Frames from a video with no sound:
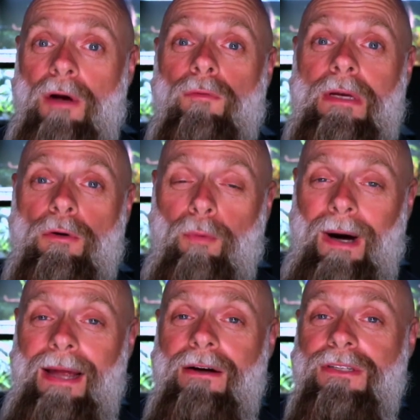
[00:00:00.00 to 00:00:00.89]

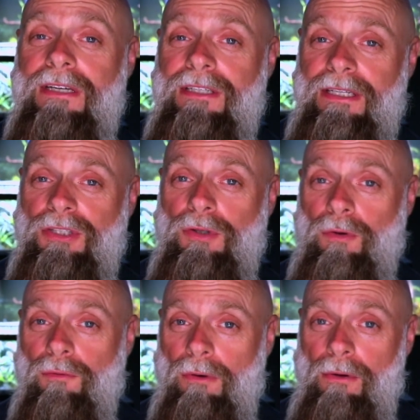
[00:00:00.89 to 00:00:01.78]
requires additional
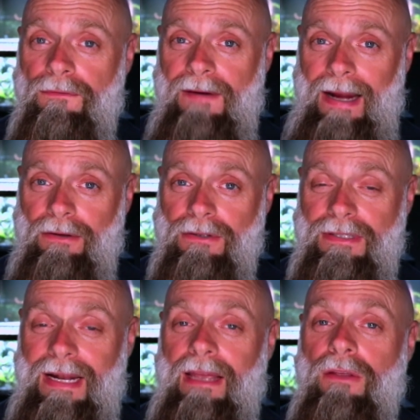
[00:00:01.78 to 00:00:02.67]
growth factors
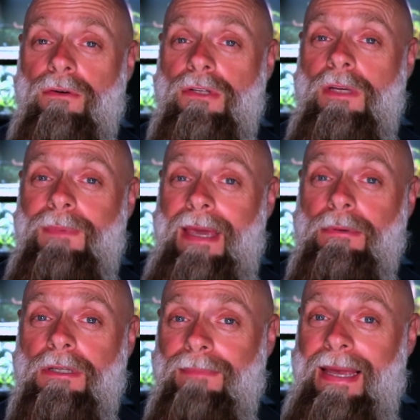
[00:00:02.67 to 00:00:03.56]
that it used to be able
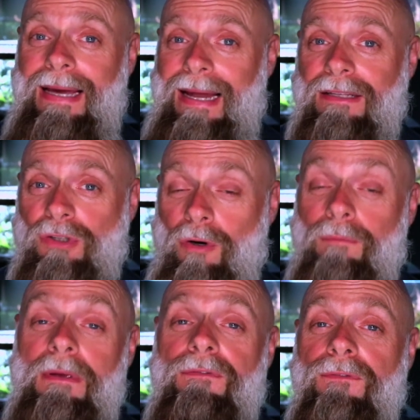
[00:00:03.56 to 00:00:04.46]
to make on its own
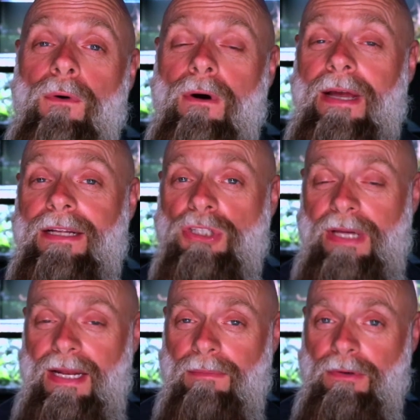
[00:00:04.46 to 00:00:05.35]
before a
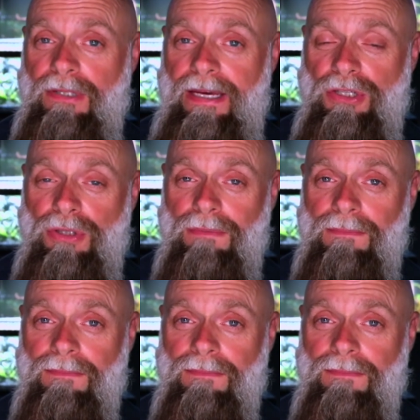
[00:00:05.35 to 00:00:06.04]
genetic mutation.